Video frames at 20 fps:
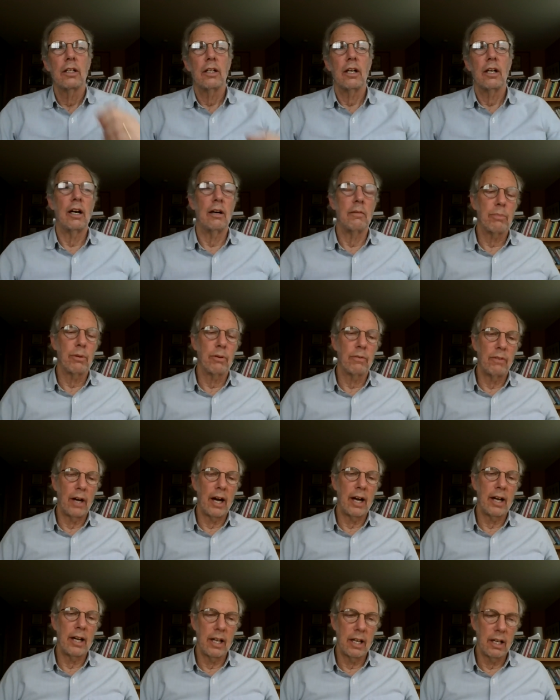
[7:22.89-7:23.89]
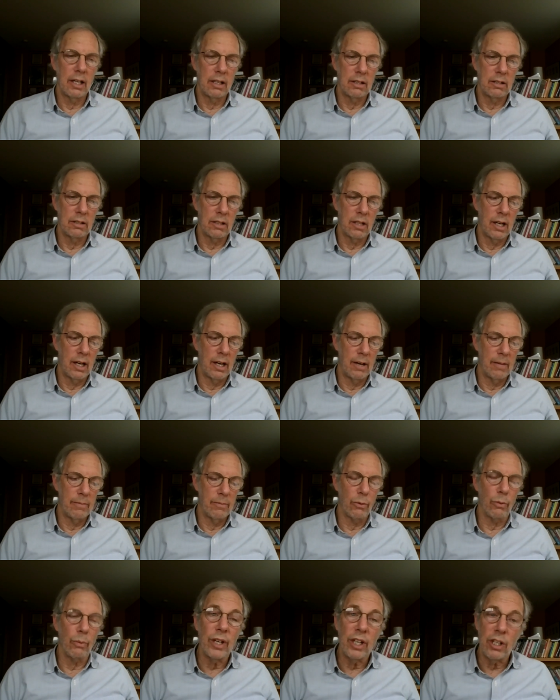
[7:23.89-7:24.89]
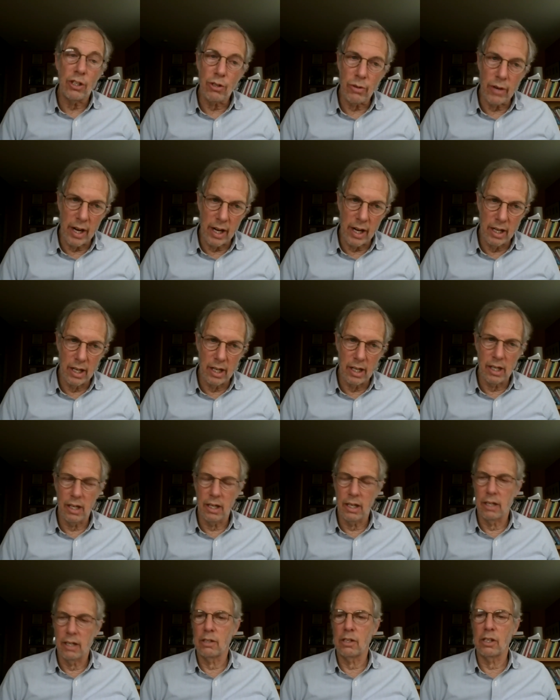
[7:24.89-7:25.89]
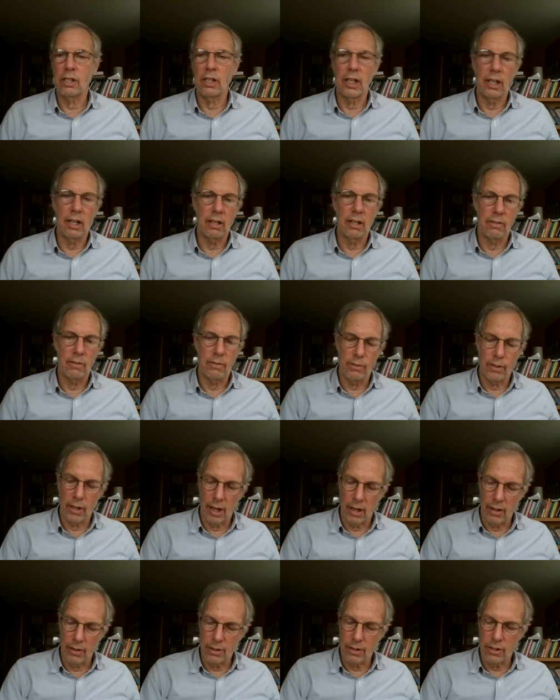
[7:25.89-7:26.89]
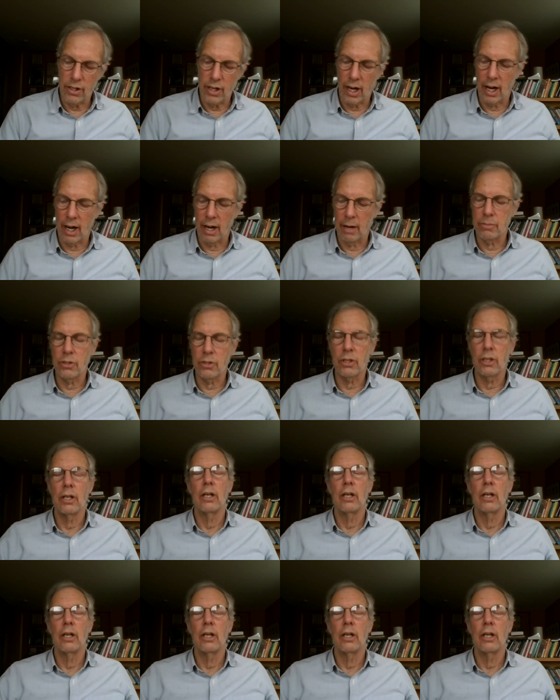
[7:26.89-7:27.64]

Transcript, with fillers: uh, providing um, retraining to get for other jobs.